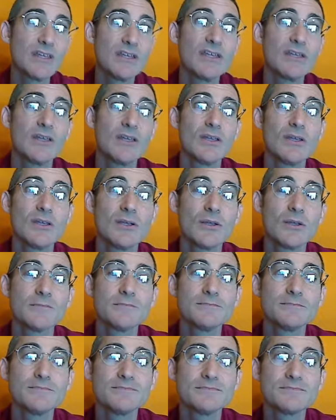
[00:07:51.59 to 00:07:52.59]

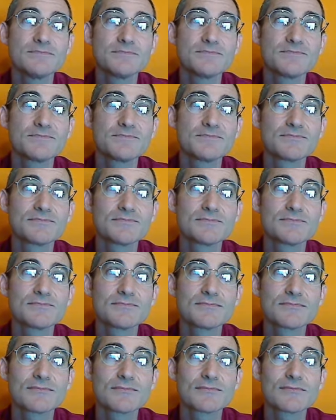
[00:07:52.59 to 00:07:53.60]

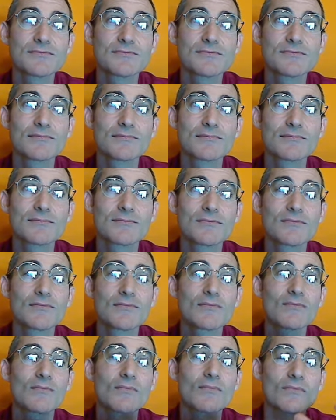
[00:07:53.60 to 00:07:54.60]

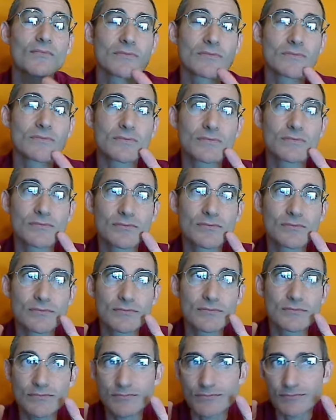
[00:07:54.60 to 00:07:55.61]

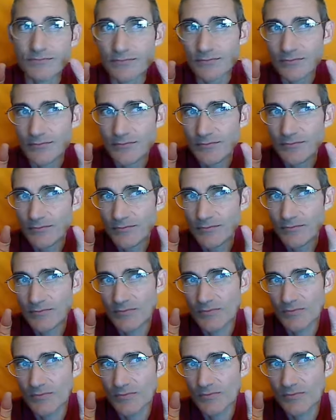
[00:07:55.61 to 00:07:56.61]

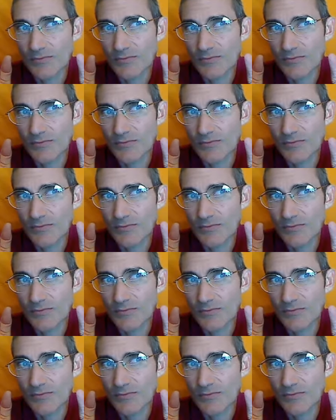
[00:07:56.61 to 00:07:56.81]
(silence)